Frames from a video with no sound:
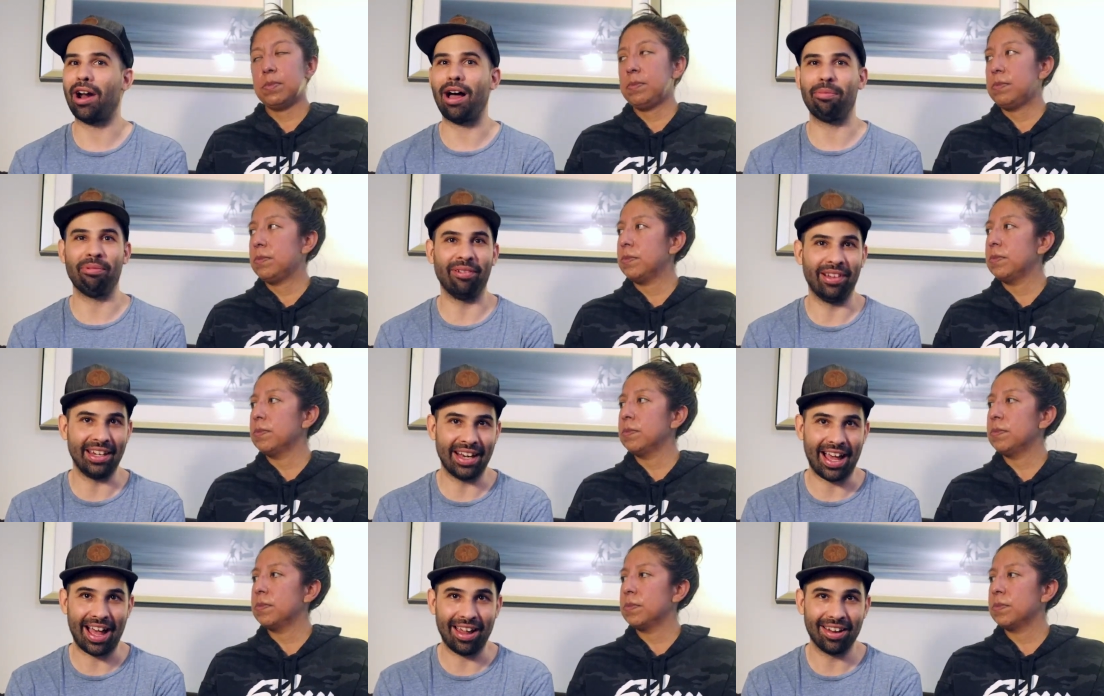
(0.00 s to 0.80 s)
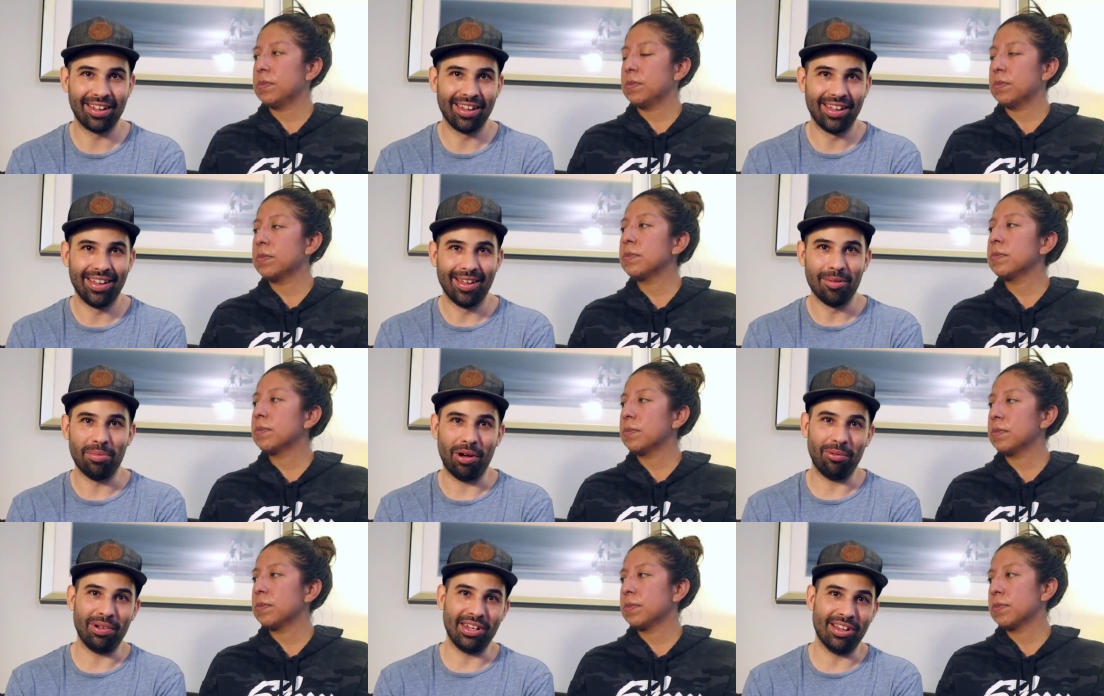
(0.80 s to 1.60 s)
Speaker 1: Probably not.
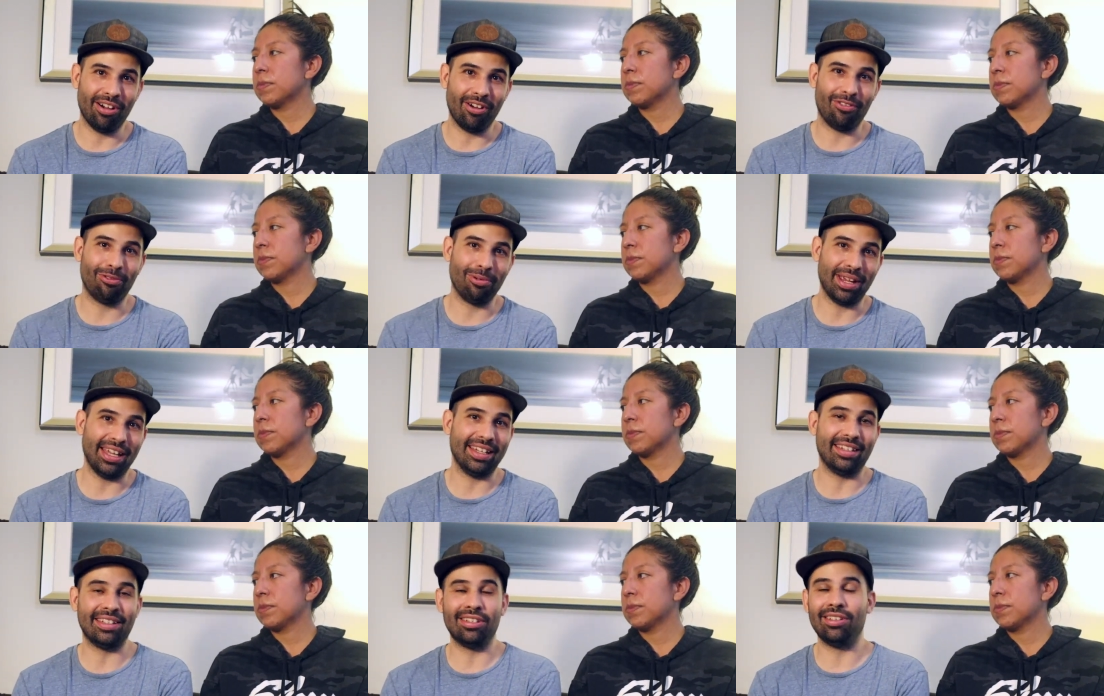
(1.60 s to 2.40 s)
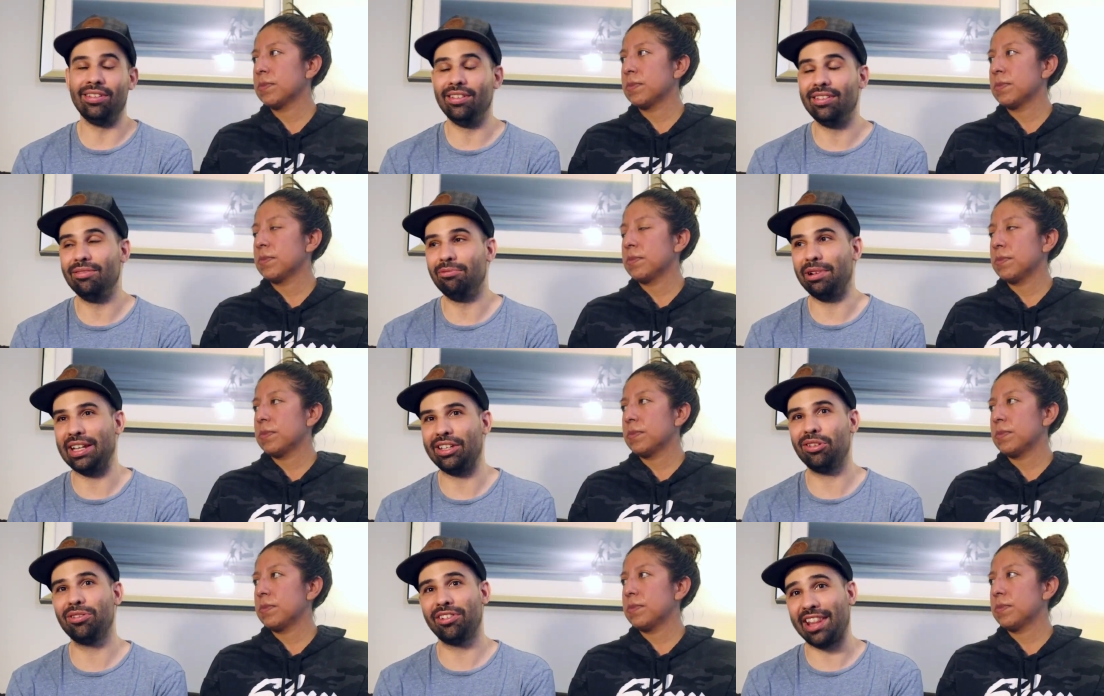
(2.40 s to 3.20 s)
But we know if we
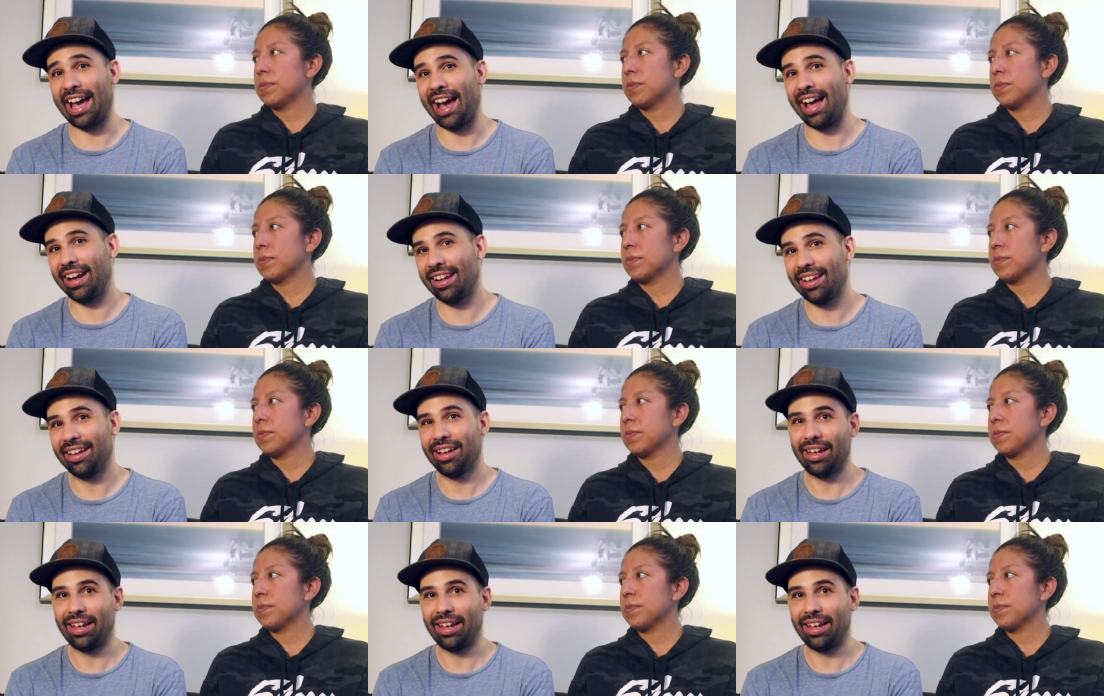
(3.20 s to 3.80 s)
we do that,